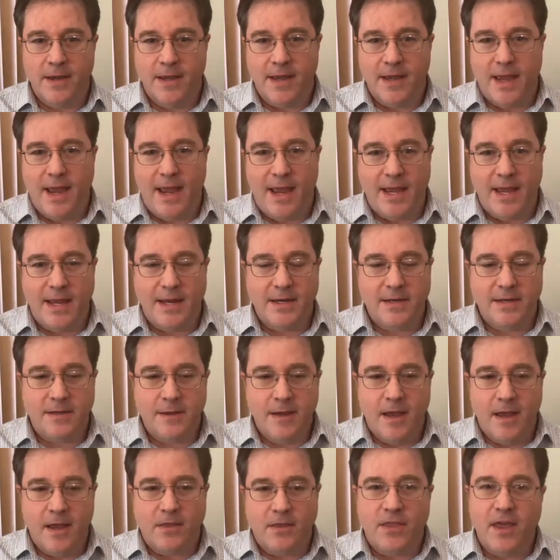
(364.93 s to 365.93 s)
And
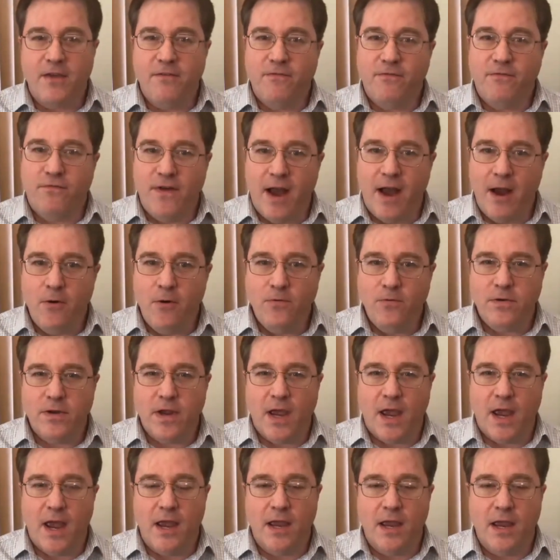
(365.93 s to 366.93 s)
they found
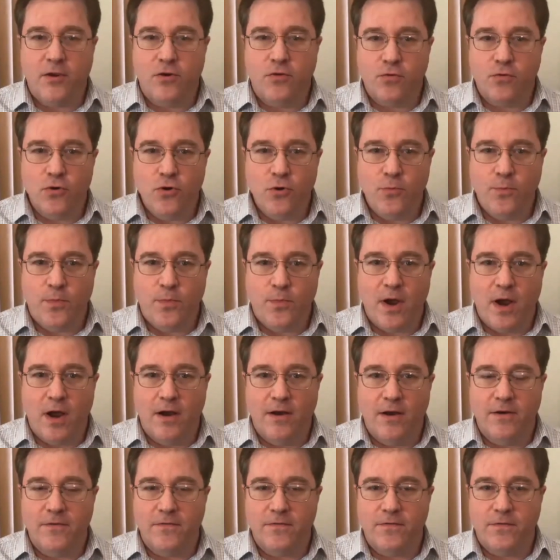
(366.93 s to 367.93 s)
a group
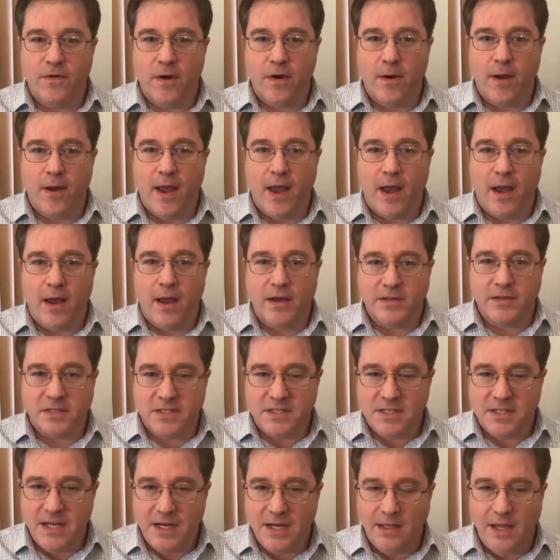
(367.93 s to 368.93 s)
of
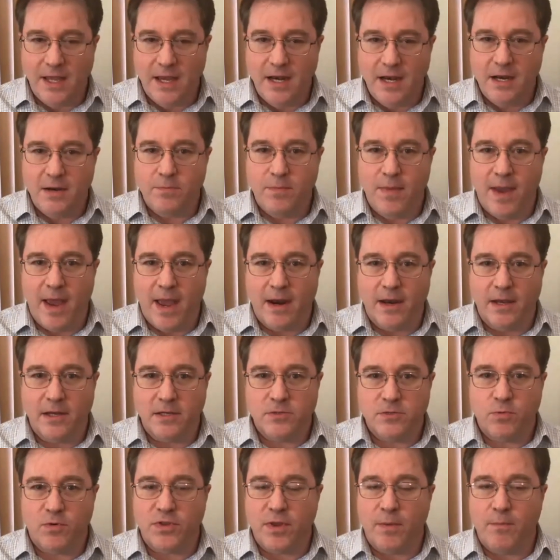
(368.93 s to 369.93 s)
acetylated
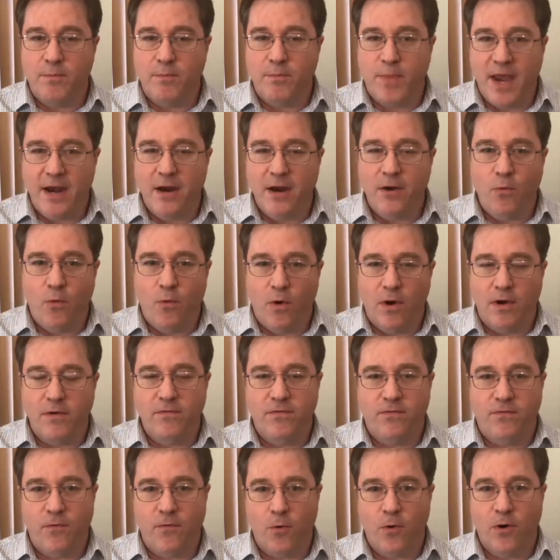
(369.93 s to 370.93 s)
mannans with a
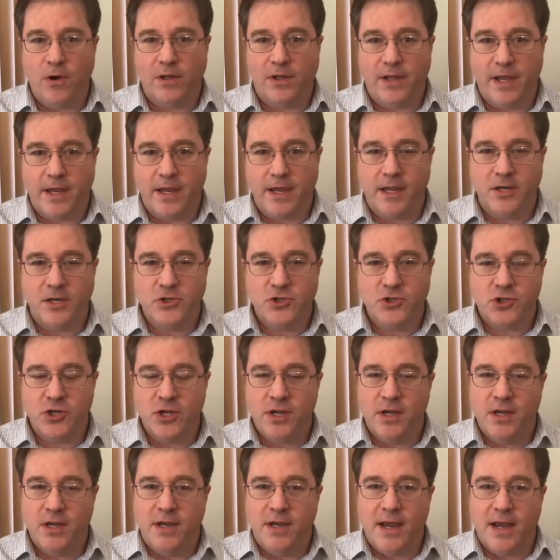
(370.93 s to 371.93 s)
beta-1,4 linkage,
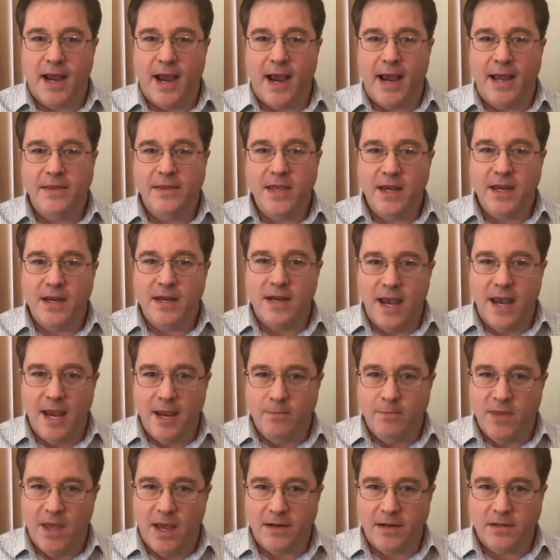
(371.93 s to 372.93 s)
and they
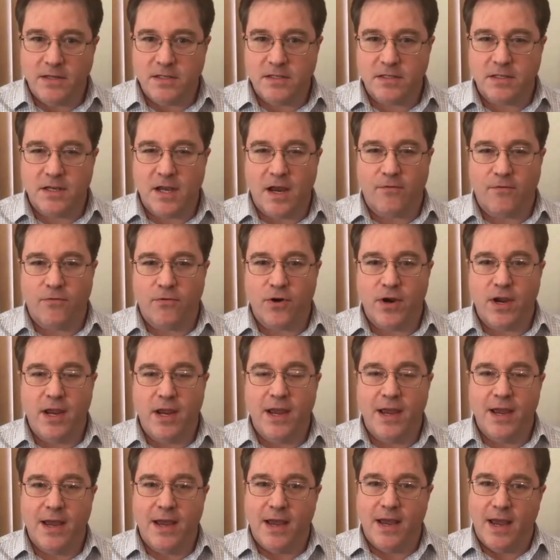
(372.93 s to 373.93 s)
named that discovery
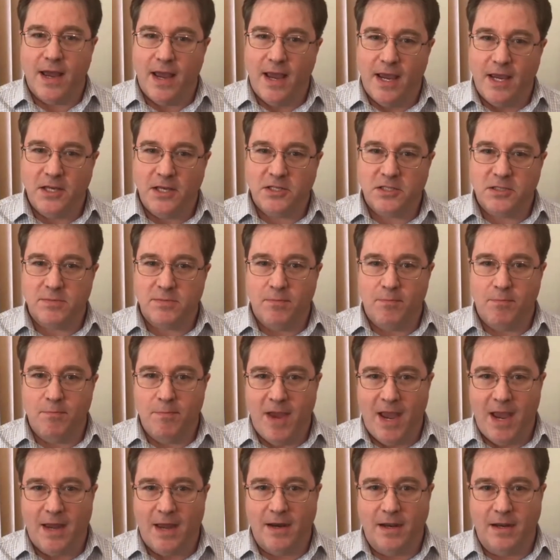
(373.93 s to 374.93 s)

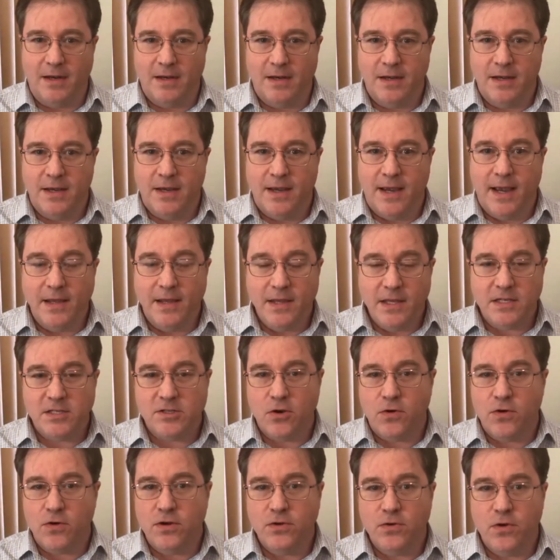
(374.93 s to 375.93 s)
Acemannan. And they
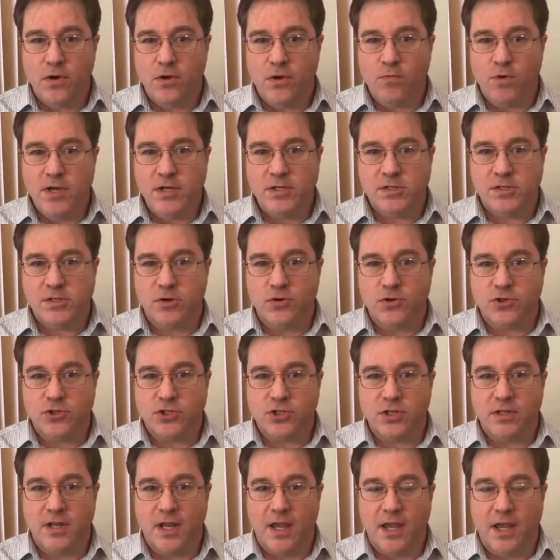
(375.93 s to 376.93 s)
started doing research,
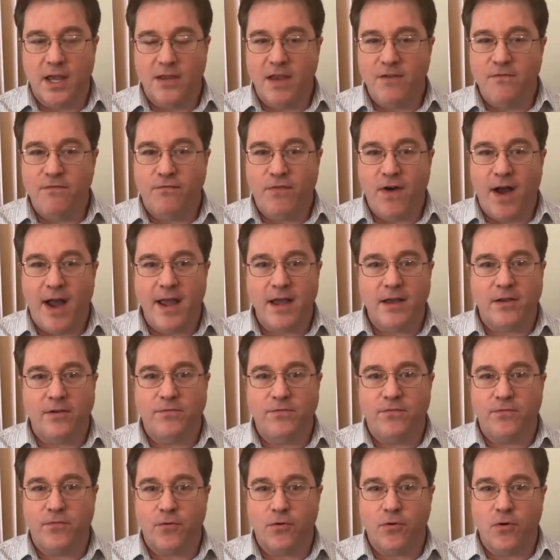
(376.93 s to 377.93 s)
and they
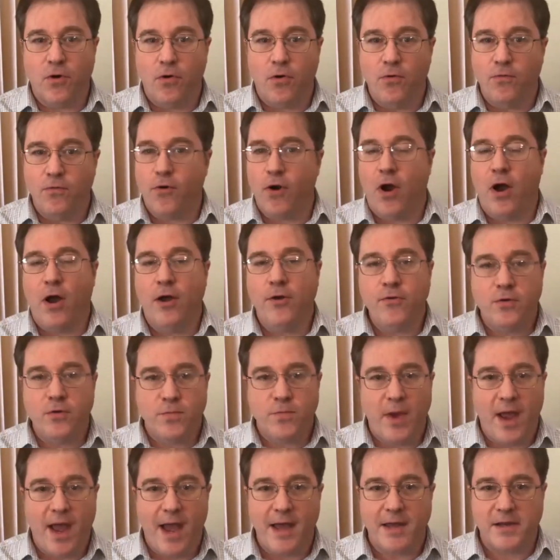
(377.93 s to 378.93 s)
filed for over 100
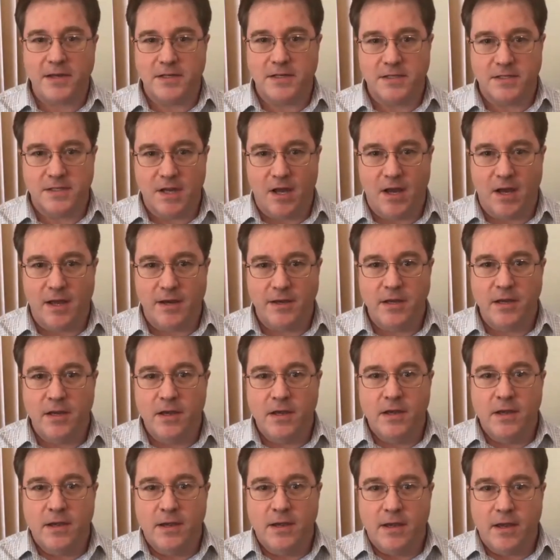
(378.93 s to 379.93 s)
patents on
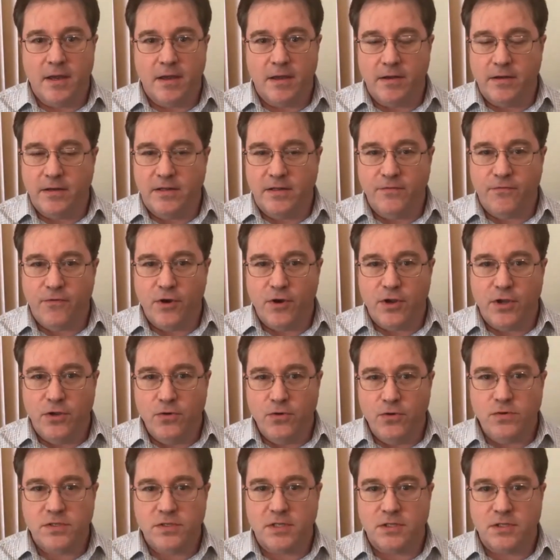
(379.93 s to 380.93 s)
different
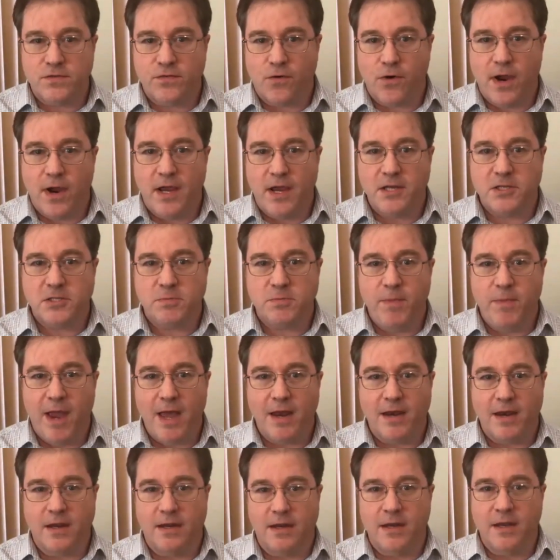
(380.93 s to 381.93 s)
uses for
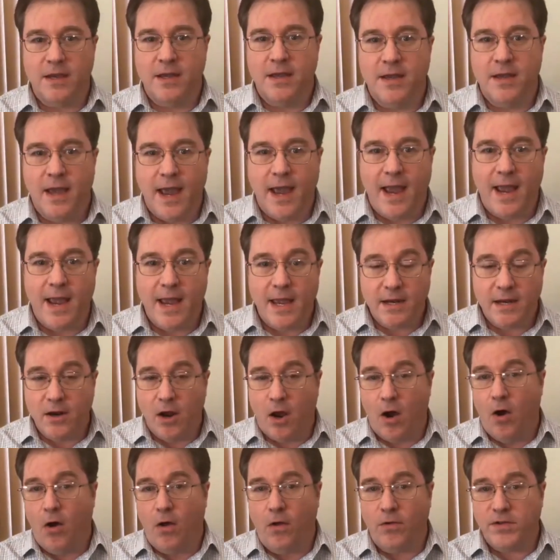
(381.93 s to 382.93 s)
Acemannan and
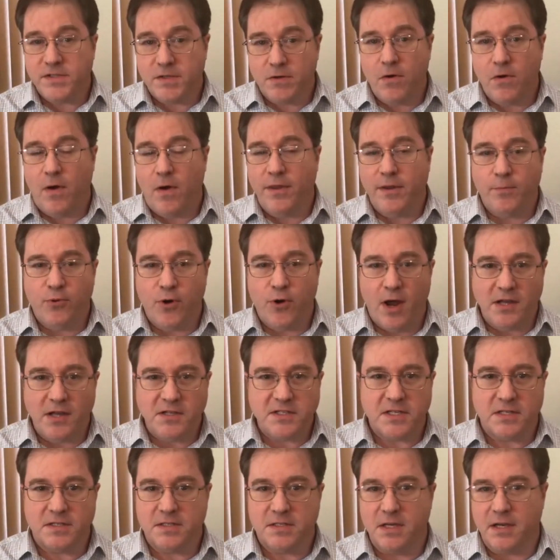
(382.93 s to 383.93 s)
also on the
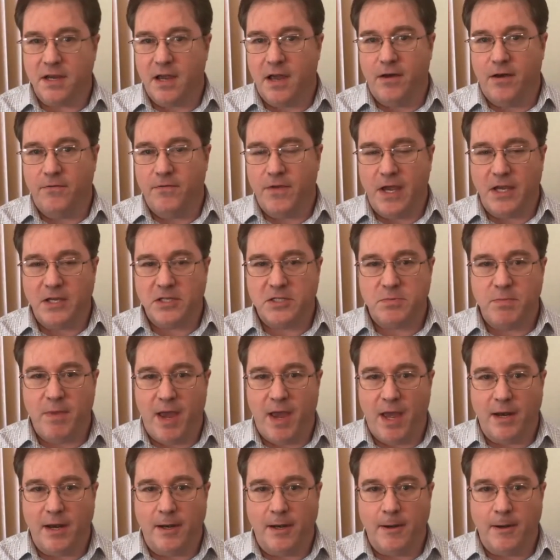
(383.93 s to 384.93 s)
processing of
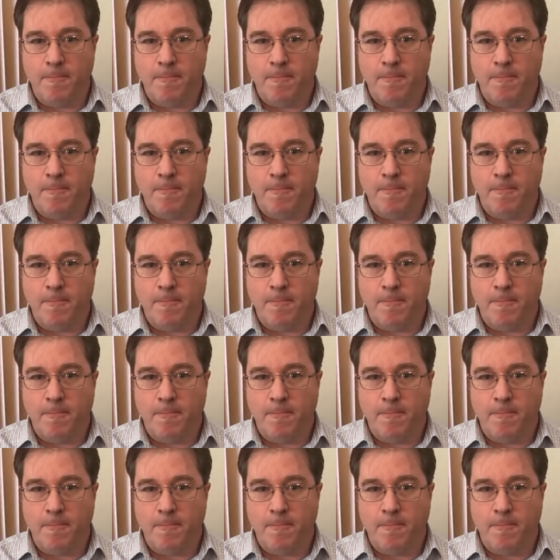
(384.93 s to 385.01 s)
Acemannan.